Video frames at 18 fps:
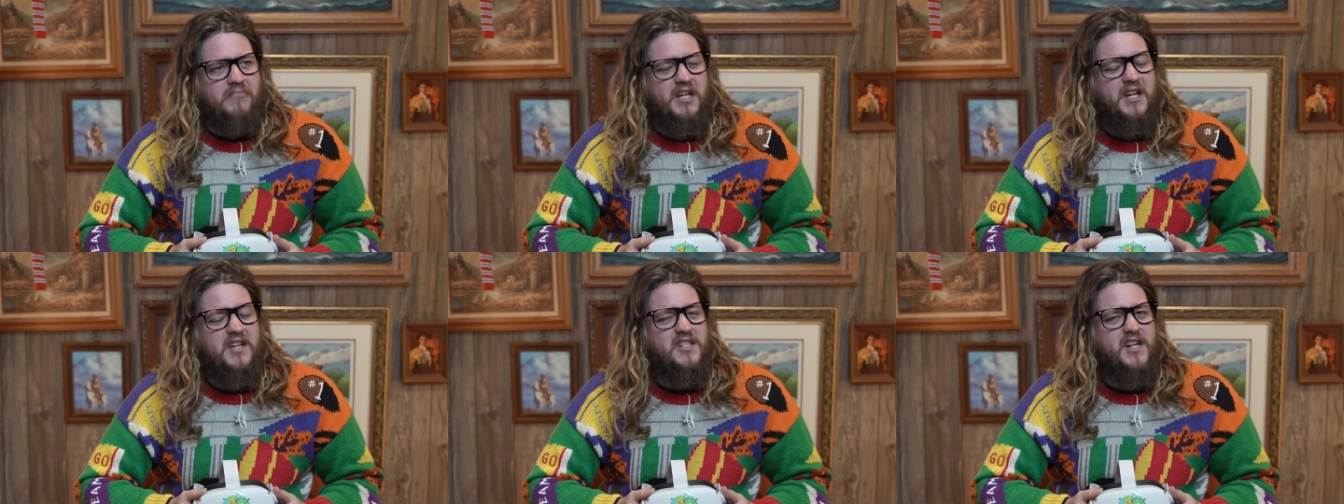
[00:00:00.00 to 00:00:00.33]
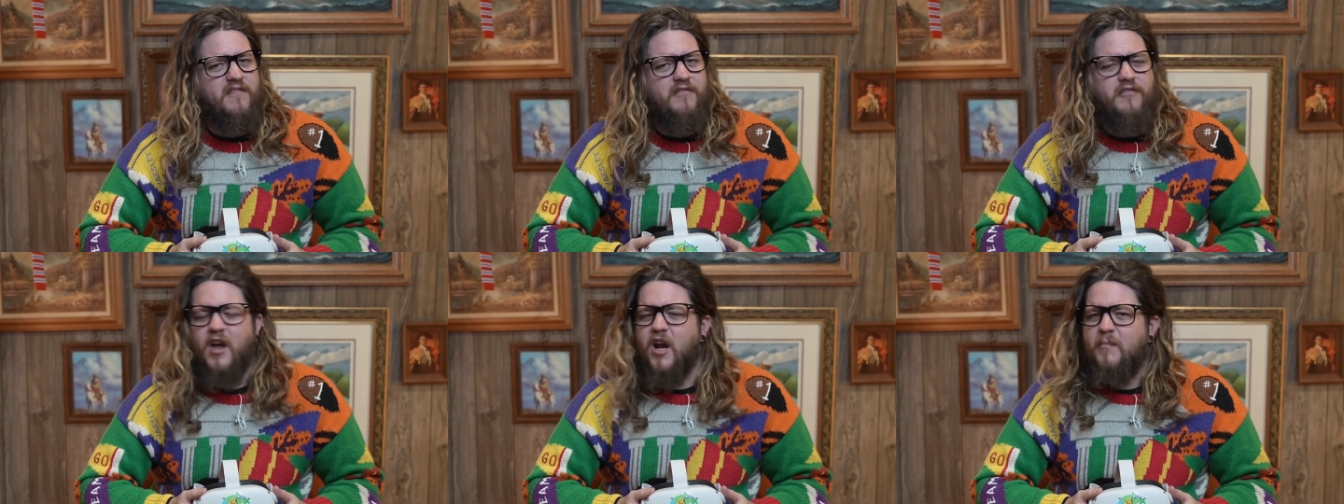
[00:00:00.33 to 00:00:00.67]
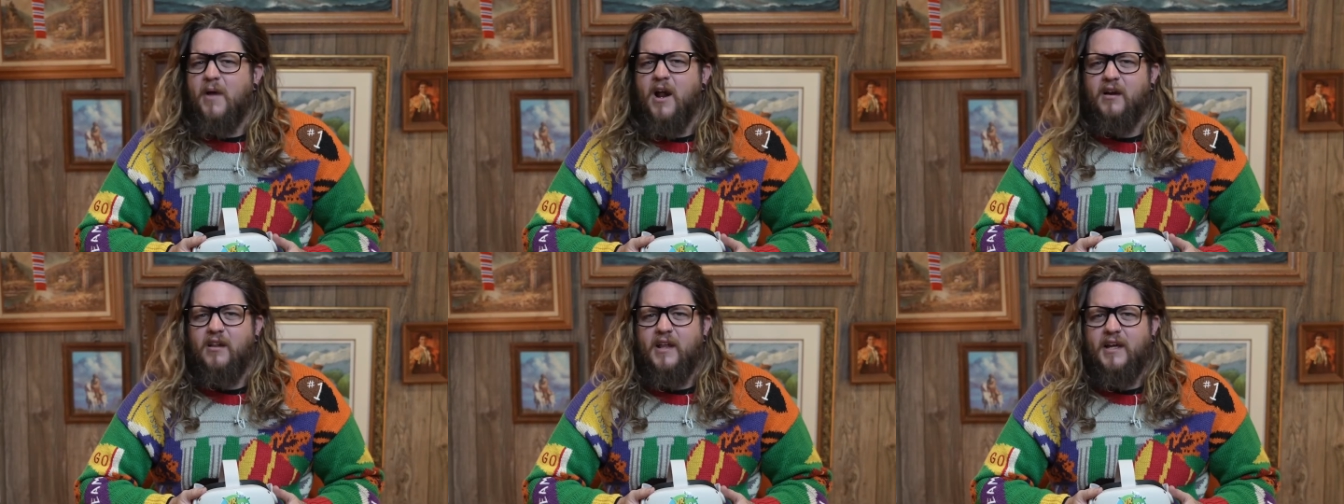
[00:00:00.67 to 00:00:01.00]
I guess I never thought
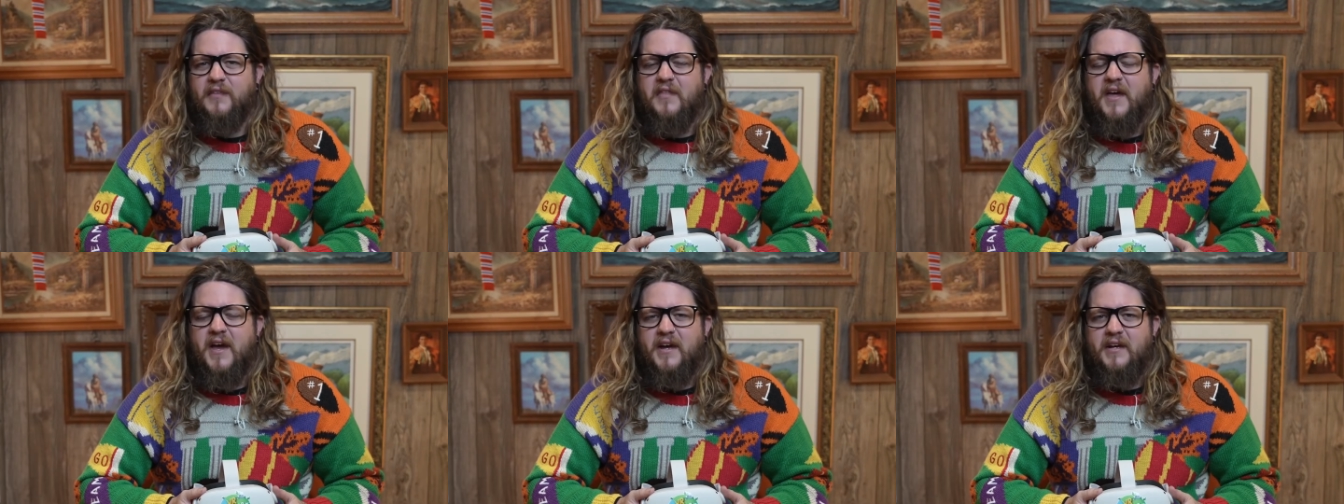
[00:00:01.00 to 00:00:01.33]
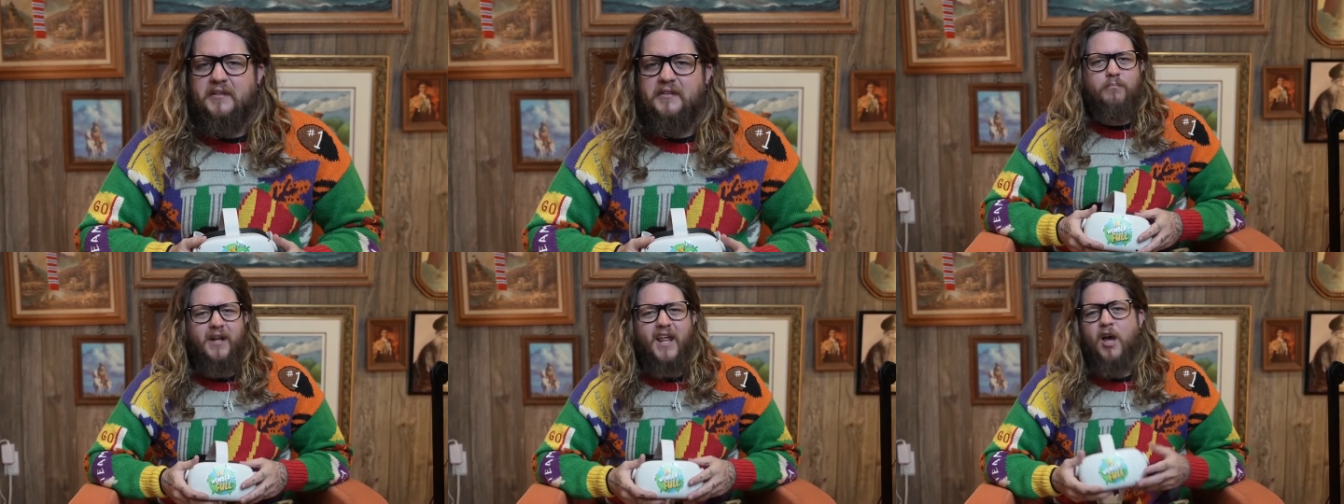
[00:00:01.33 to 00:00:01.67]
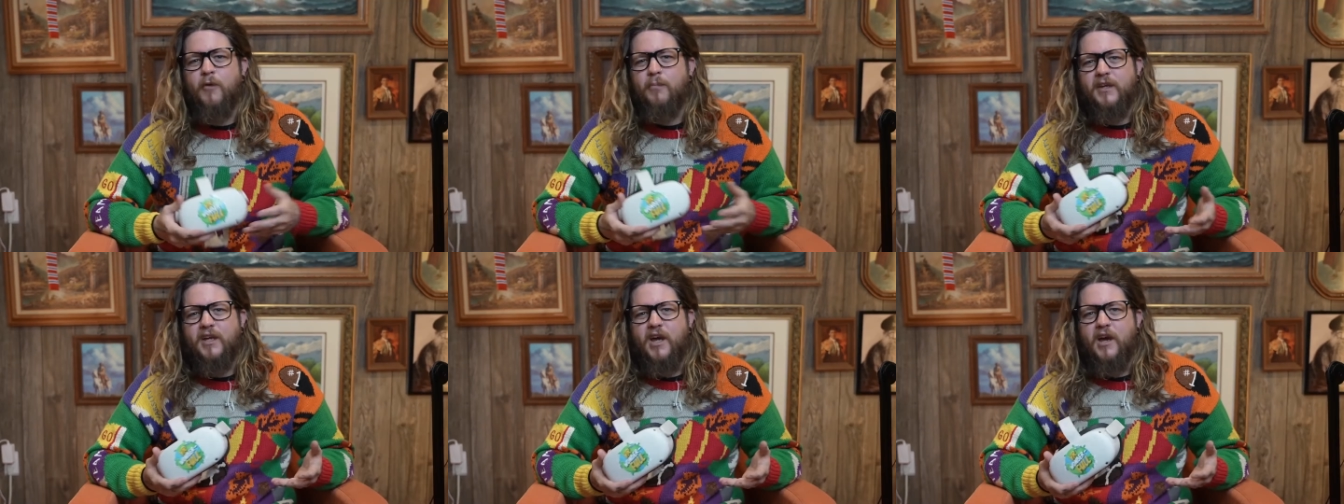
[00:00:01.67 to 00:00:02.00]
about it like that. But
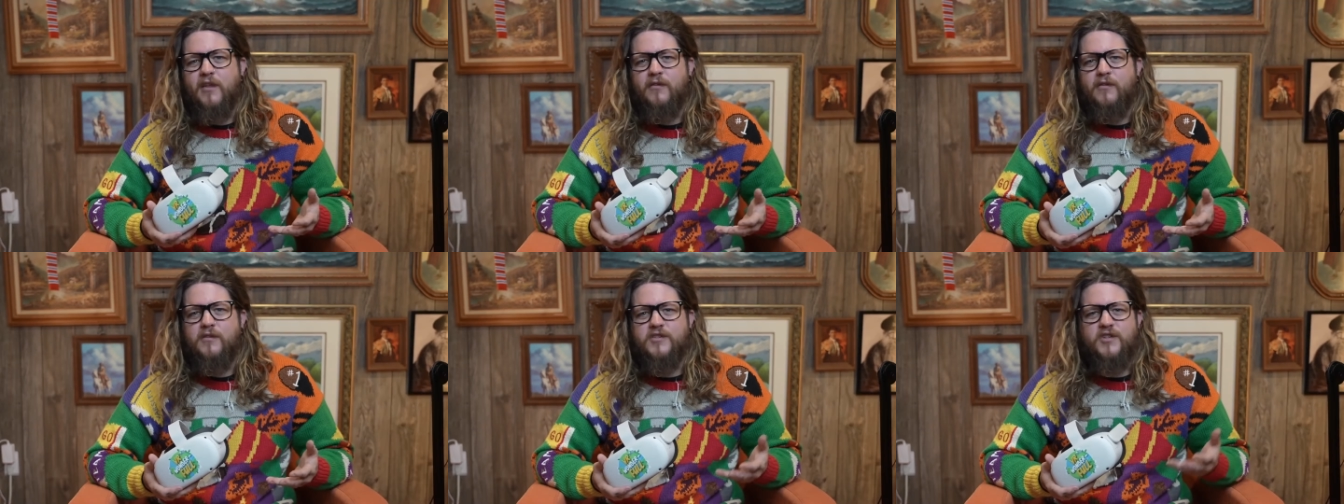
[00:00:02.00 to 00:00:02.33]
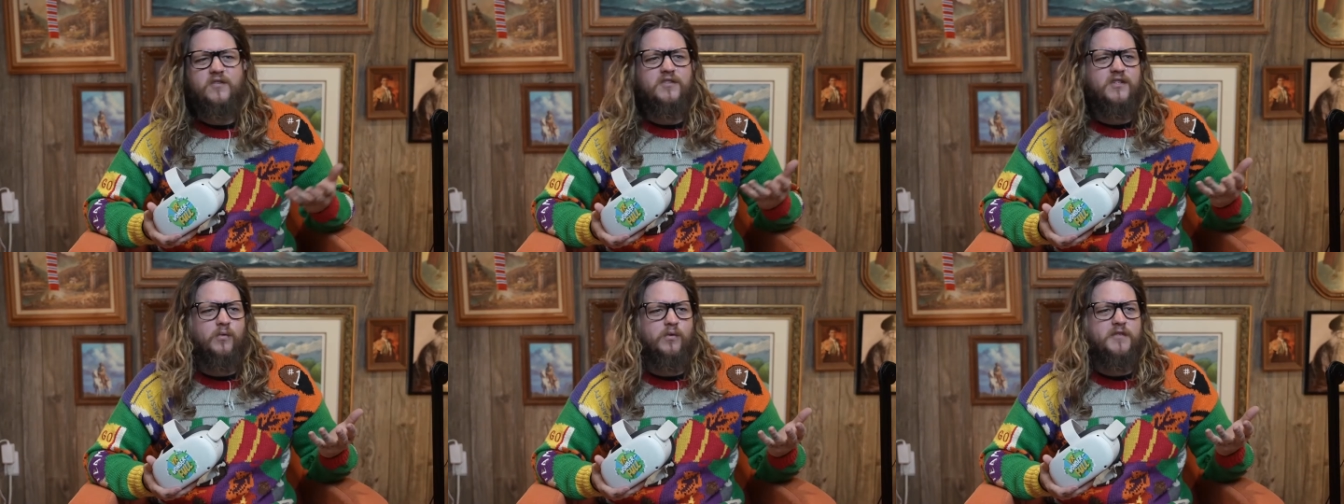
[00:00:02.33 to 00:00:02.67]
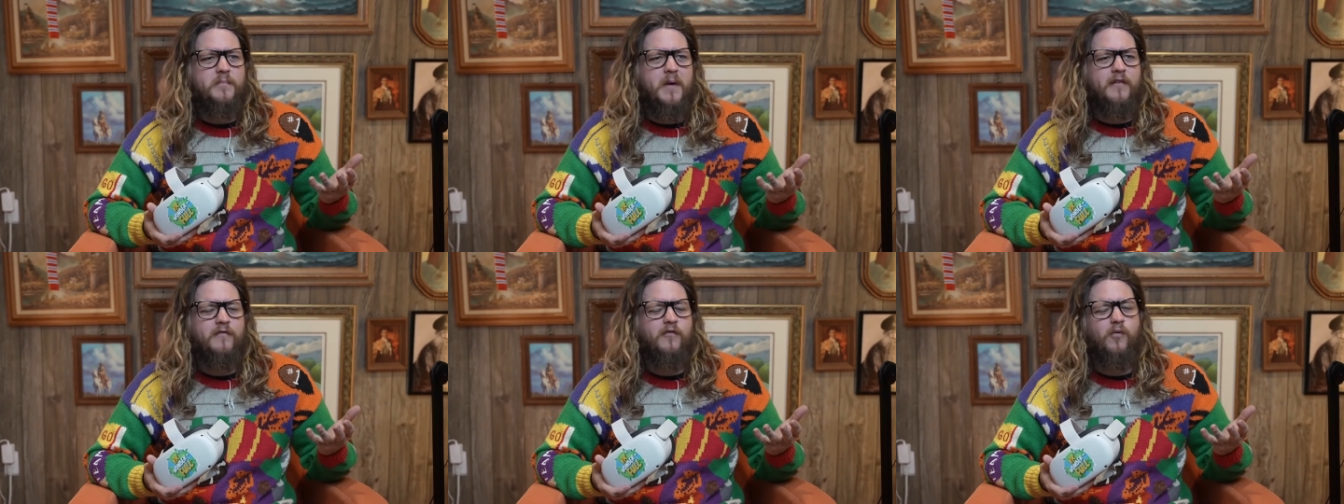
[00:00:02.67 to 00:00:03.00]
helping others, using
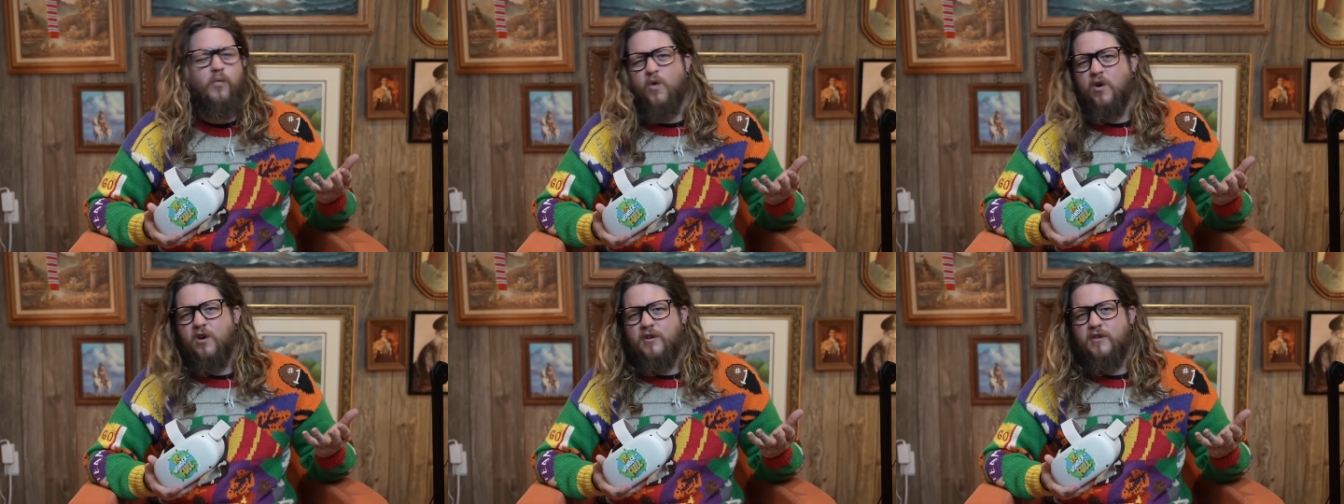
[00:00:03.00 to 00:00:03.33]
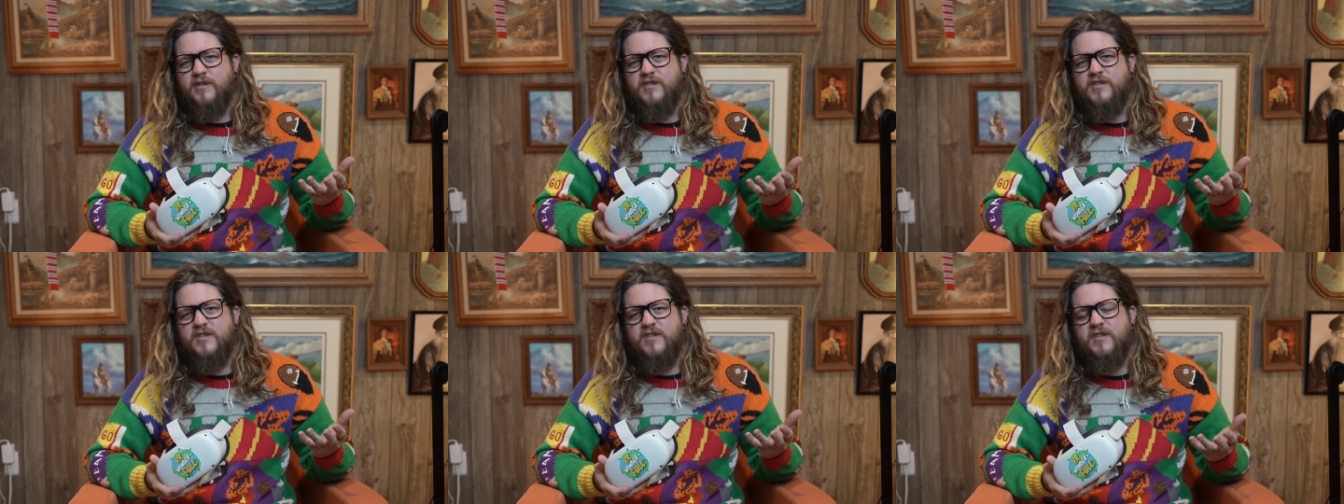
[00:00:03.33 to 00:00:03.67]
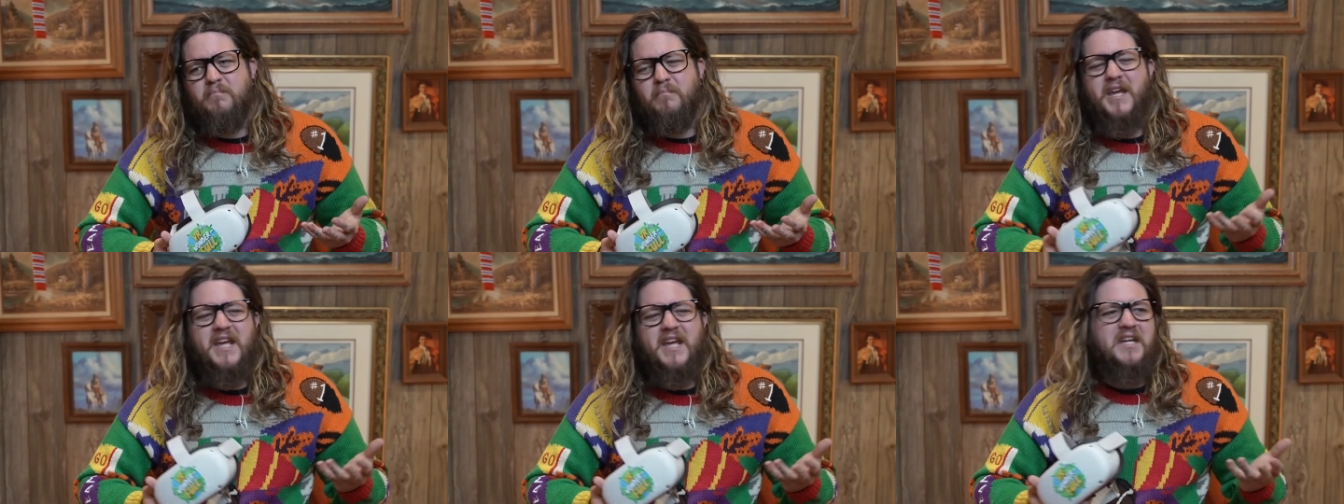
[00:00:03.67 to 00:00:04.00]
respectful words,
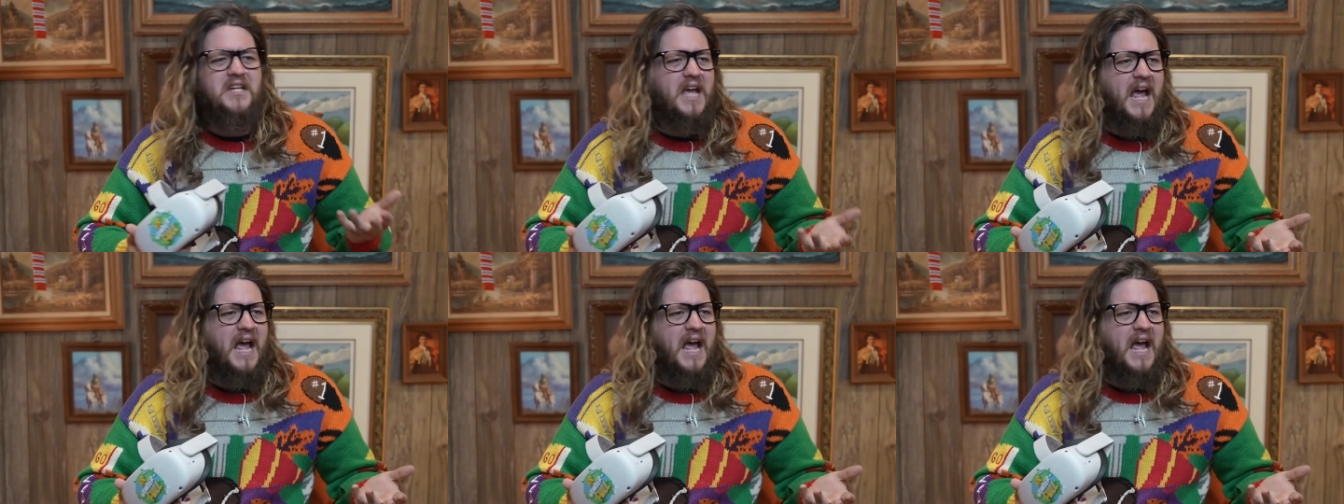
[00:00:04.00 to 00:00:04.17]
being